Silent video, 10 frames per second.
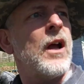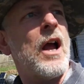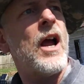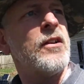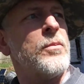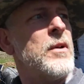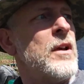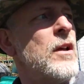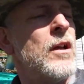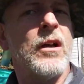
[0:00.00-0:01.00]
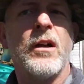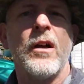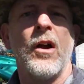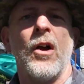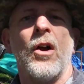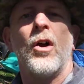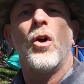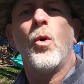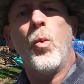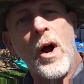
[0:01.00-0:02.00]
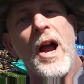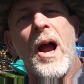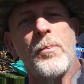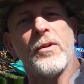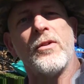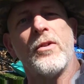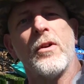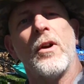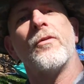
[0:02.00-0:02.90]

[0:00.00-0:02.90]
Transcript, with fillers: asked me what happens